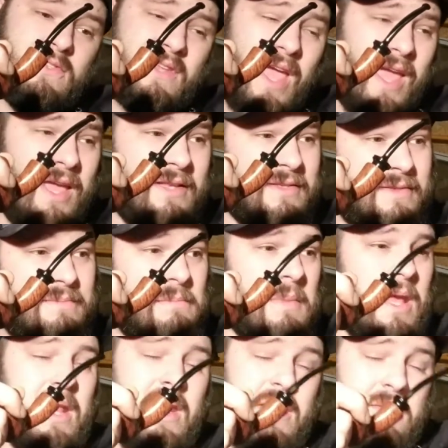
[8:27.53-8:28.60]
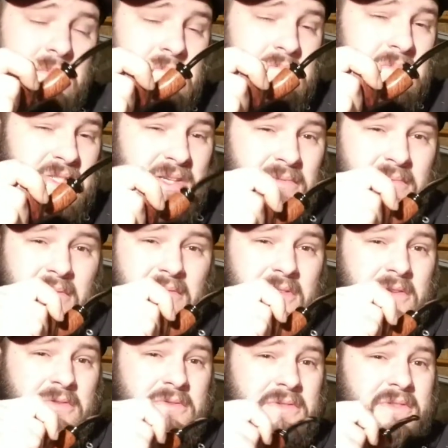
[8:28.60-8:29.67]
say it's medium. Some
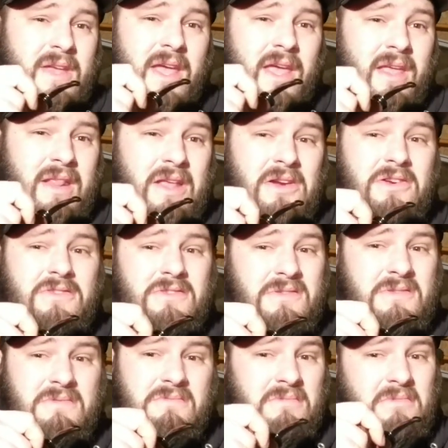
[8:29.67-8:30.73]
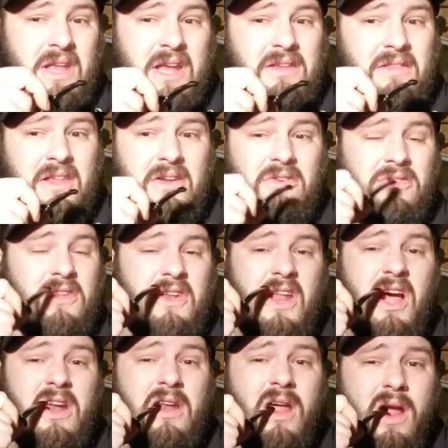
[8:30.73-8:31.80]
reviews say there's like little to
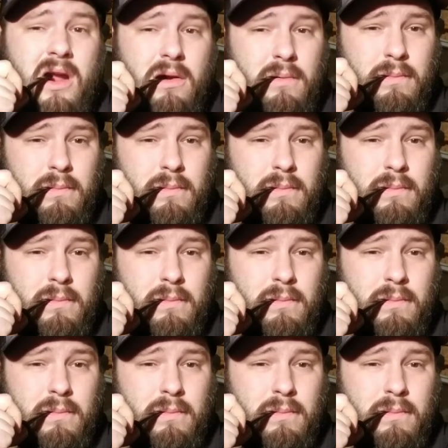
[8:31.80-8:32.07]
none.